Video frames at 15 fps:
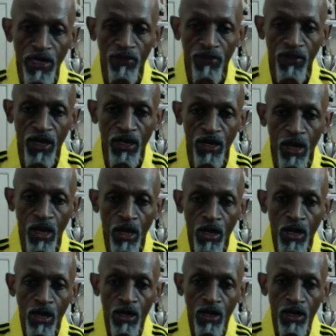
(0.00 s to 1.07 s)
And then
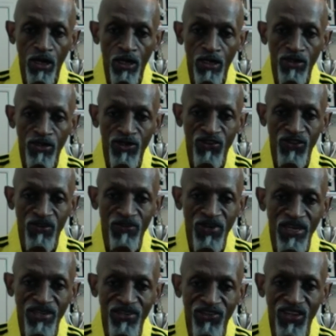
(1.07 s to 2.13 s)
some
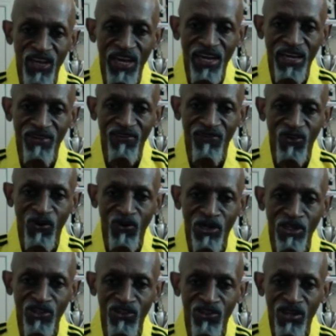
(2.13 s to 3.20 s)
years later, of
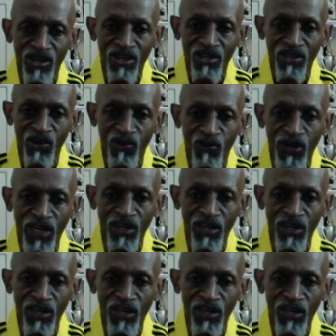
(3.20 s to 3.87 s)
course, the Green